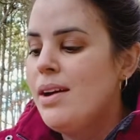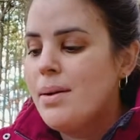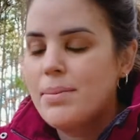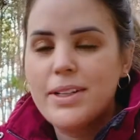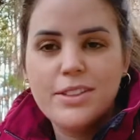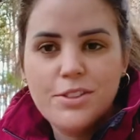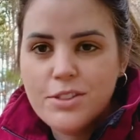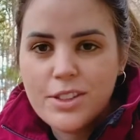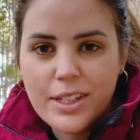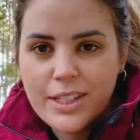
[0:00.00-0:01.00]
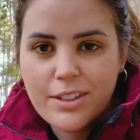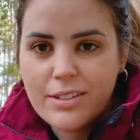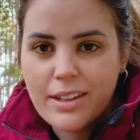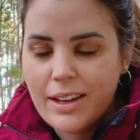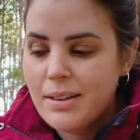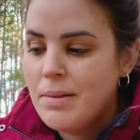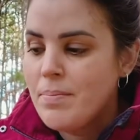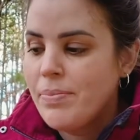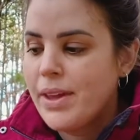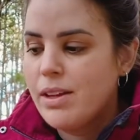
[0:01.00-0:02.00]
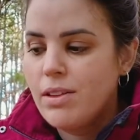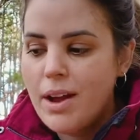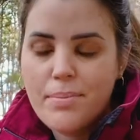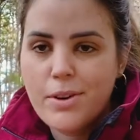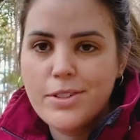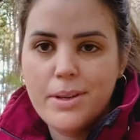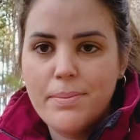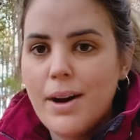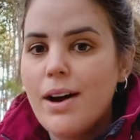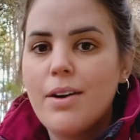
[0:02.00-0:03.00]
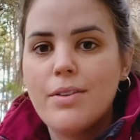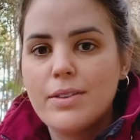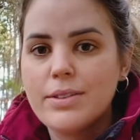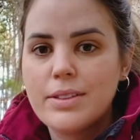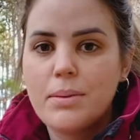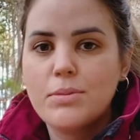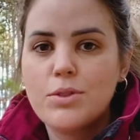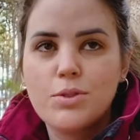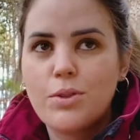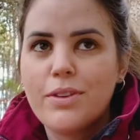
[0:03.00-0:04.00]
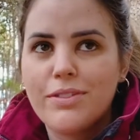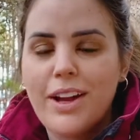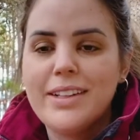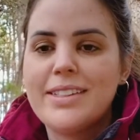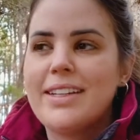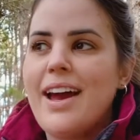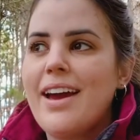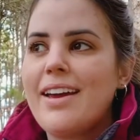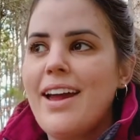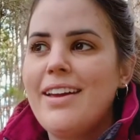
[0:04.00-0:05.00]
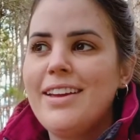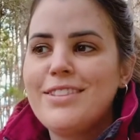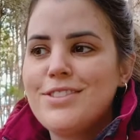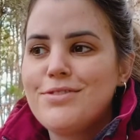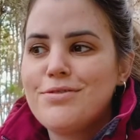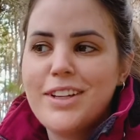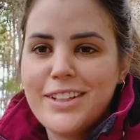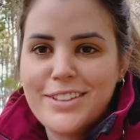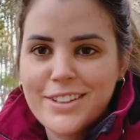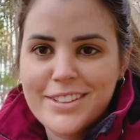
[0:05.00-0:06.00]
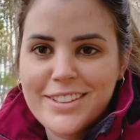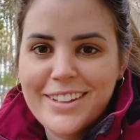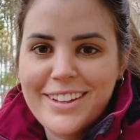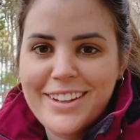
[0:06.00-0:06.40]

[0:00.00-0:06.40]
But it's usually just a light protein bar or some sort of light snack, and that's really just,